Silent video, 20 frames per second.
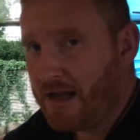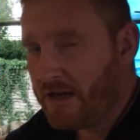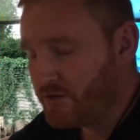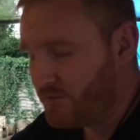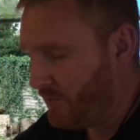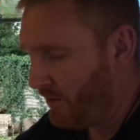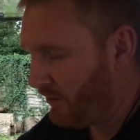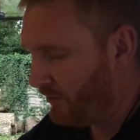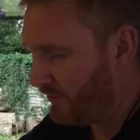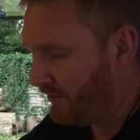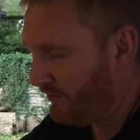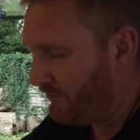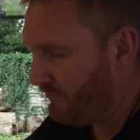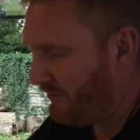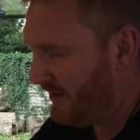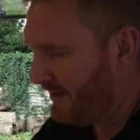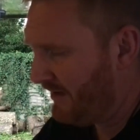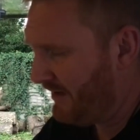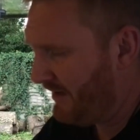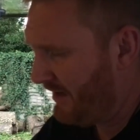catch box. It
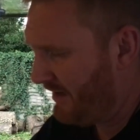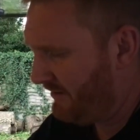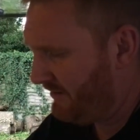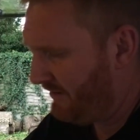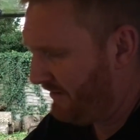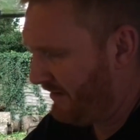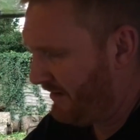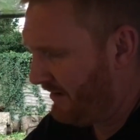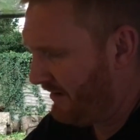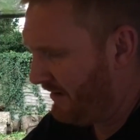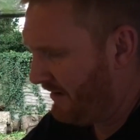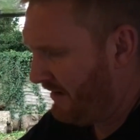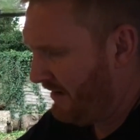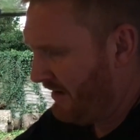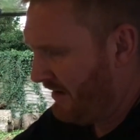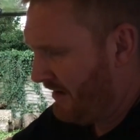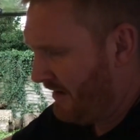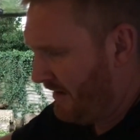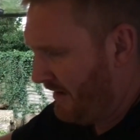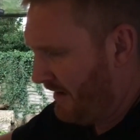really is
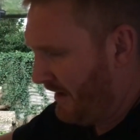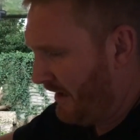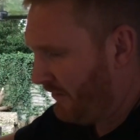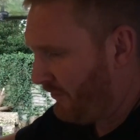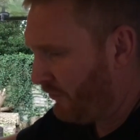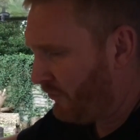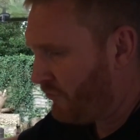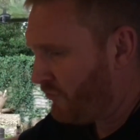it's a